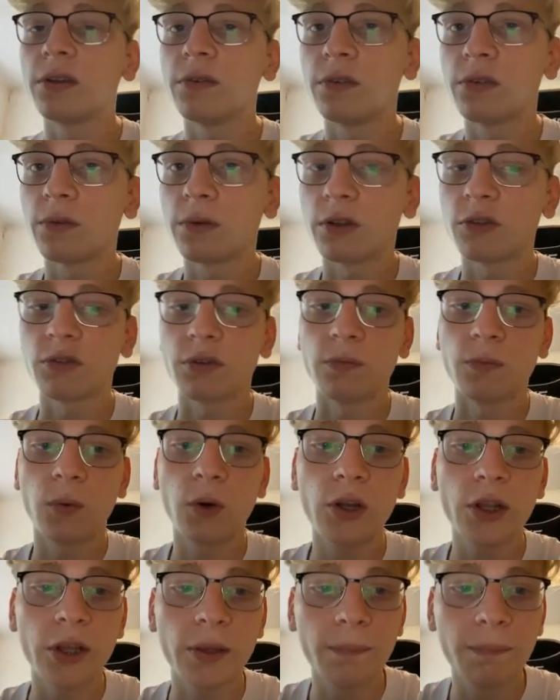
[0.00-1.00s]
this question,
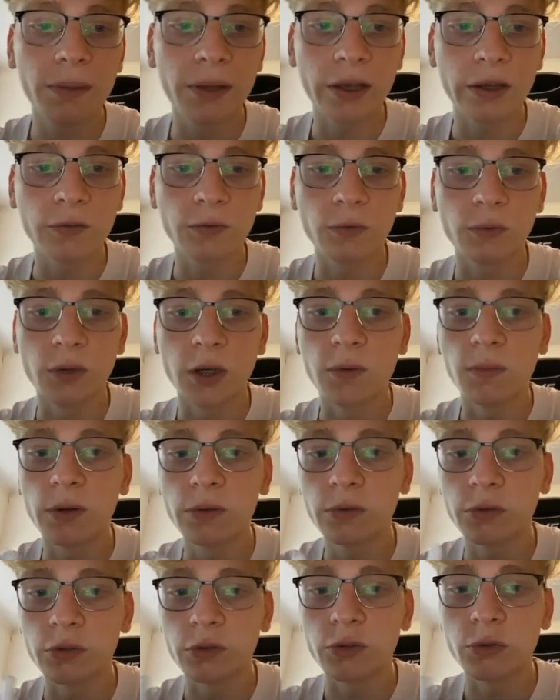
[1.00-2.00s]
what impact do I want
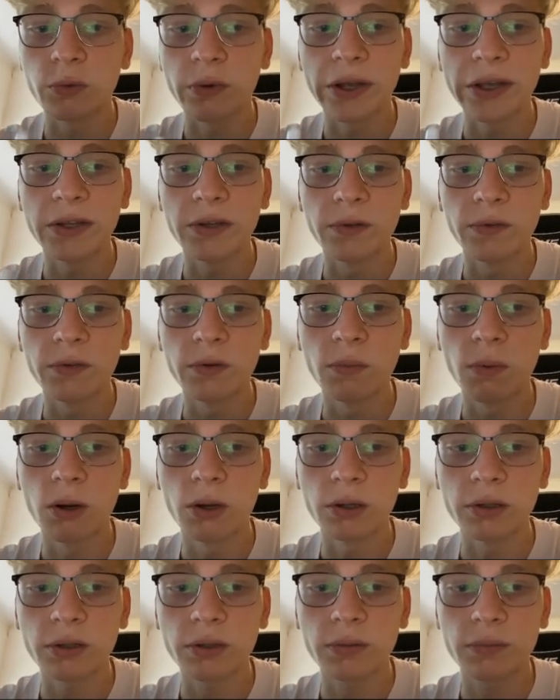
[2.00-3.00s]
to create in the
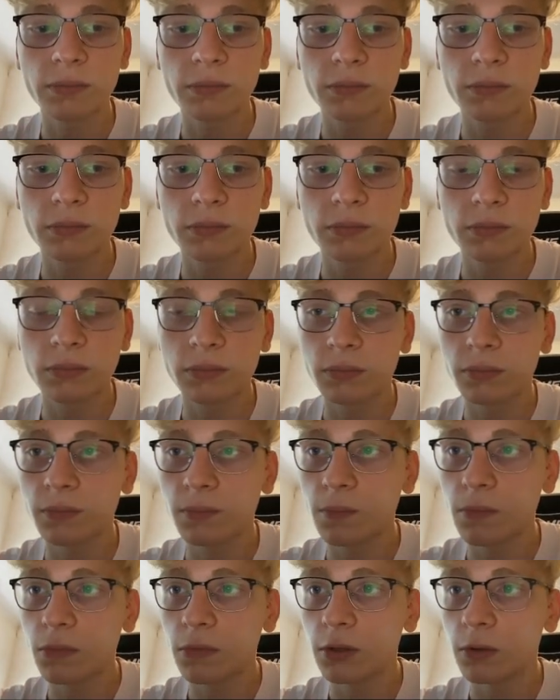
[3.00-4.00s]
world?
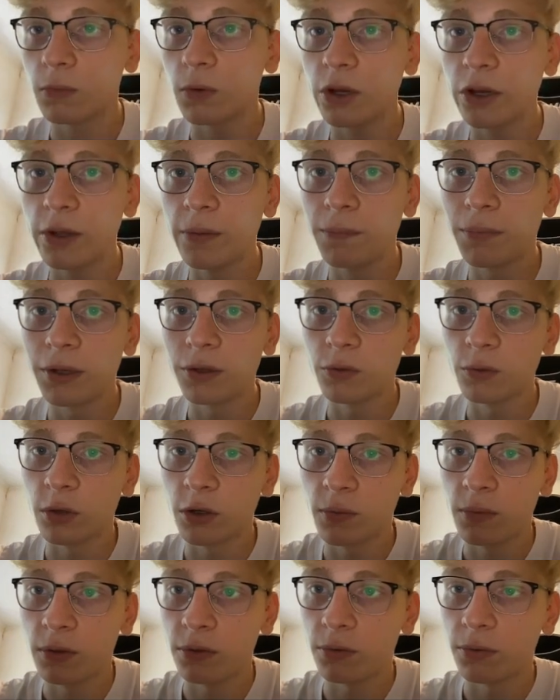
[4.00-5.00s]
What impact do I
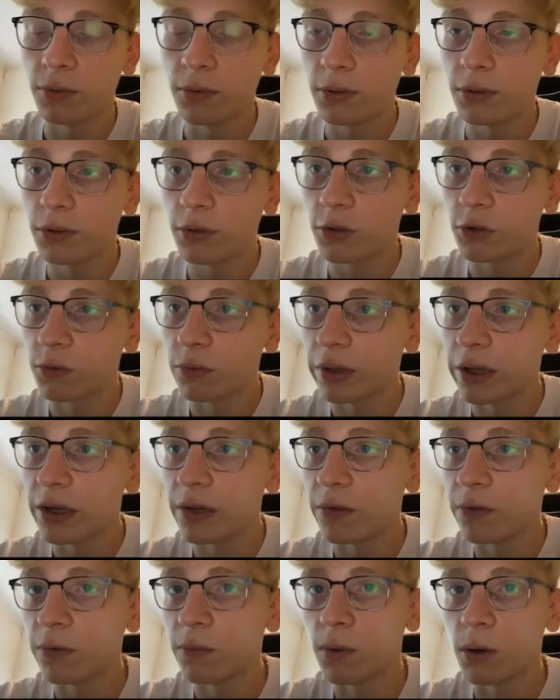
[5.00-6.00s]
want to create
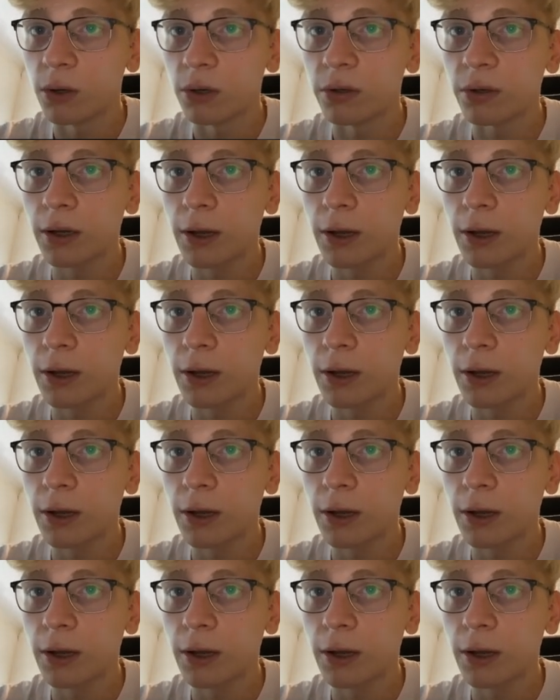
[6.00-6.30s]
in the world?